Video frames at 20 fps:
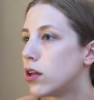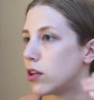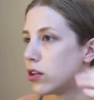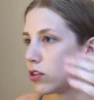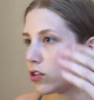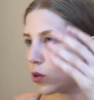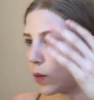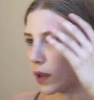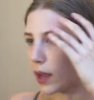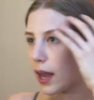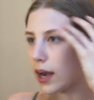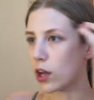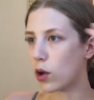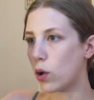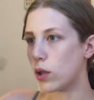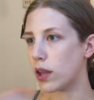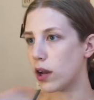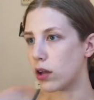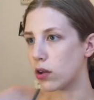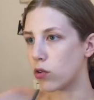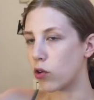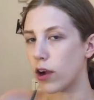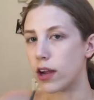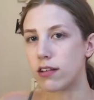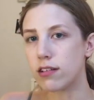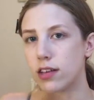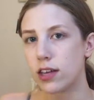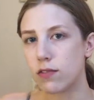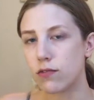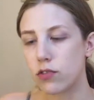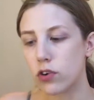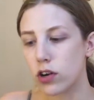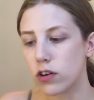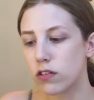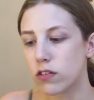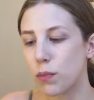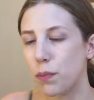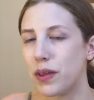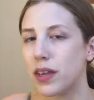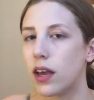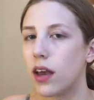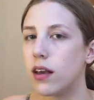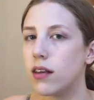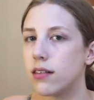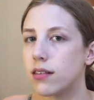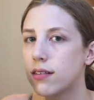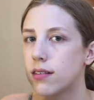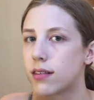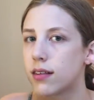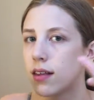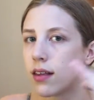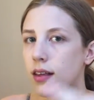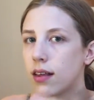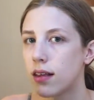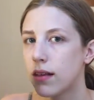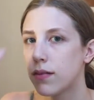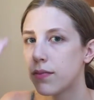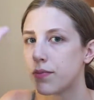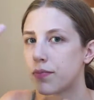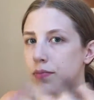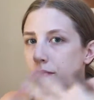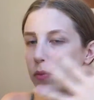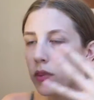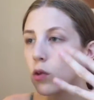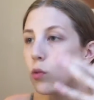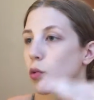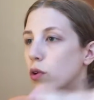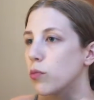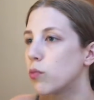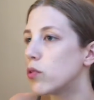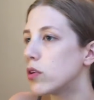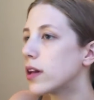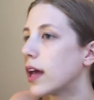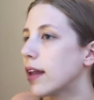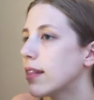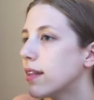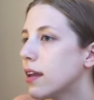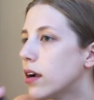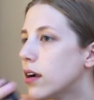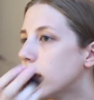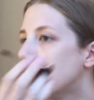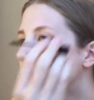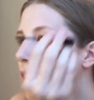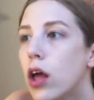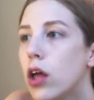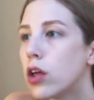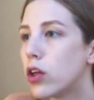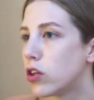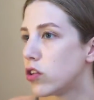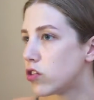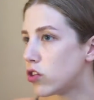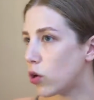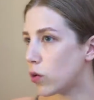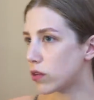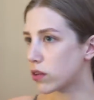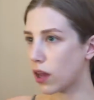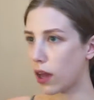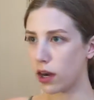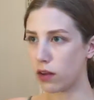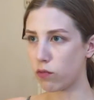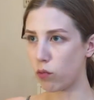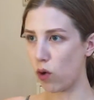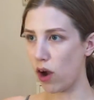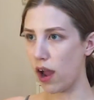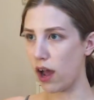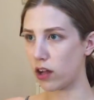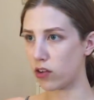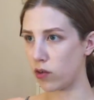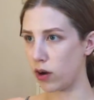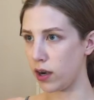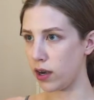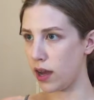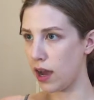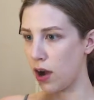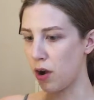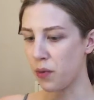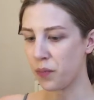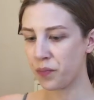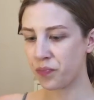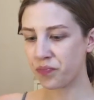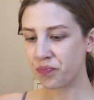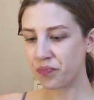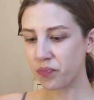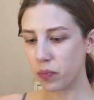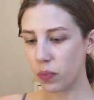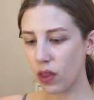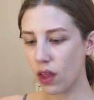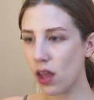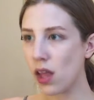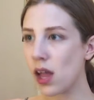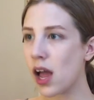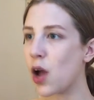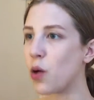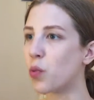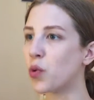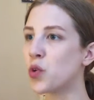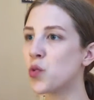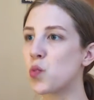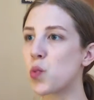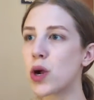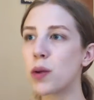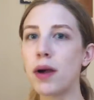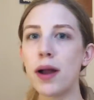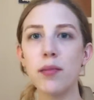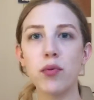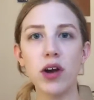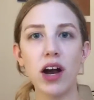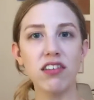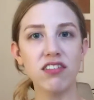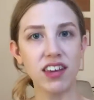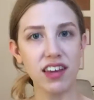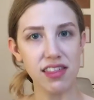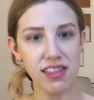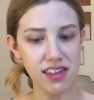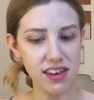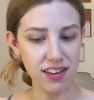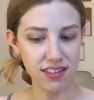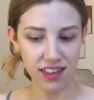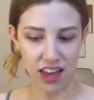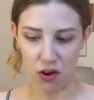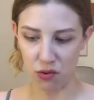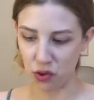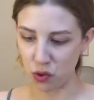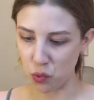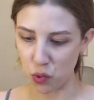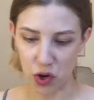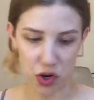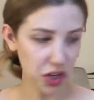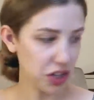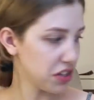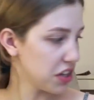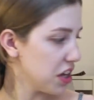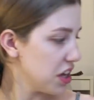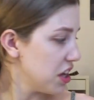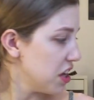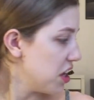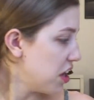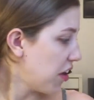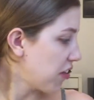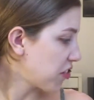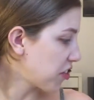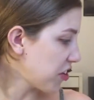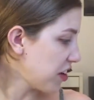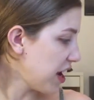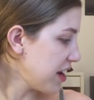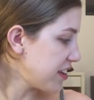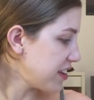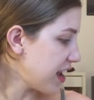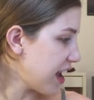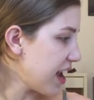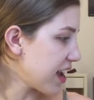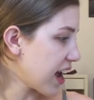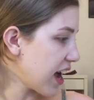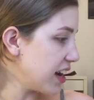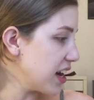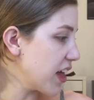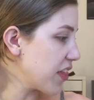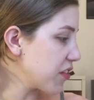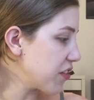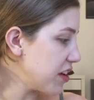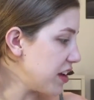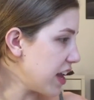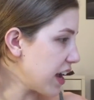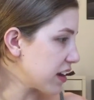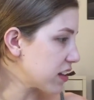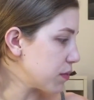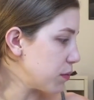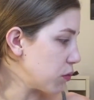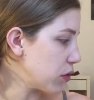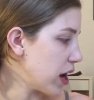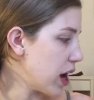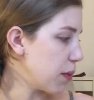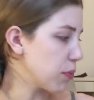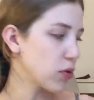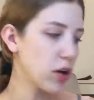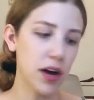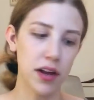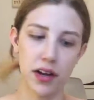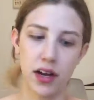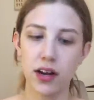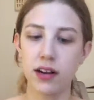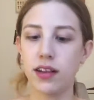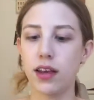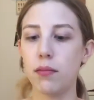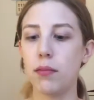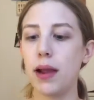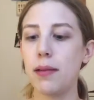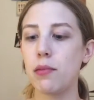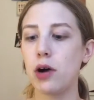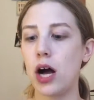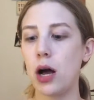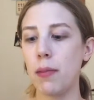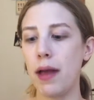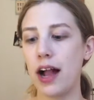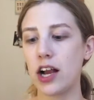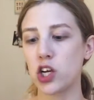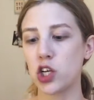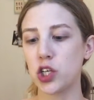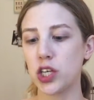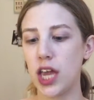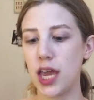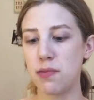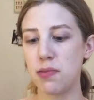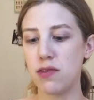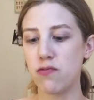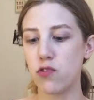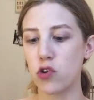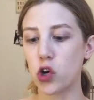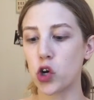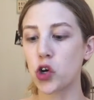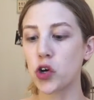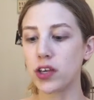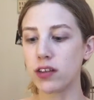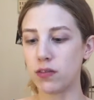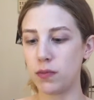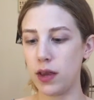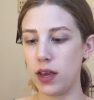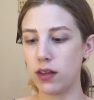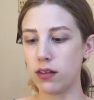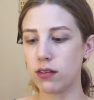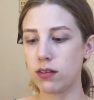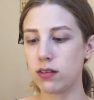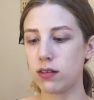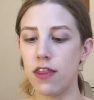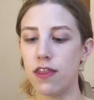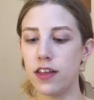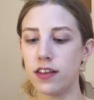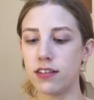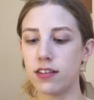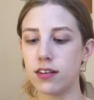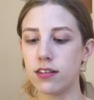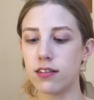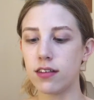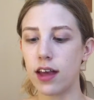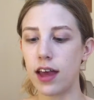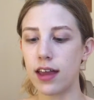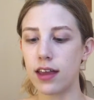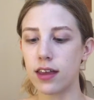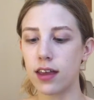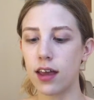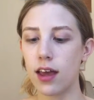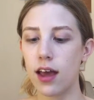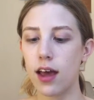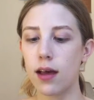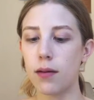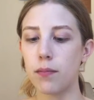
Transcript: So I kind of go a little crazy at first because we'll get there. So it's kind of wild right now. I wouldn't wear my brows like this out in the world. So then I take another NYX brow product that my mom actually gave me for Christmas. This is like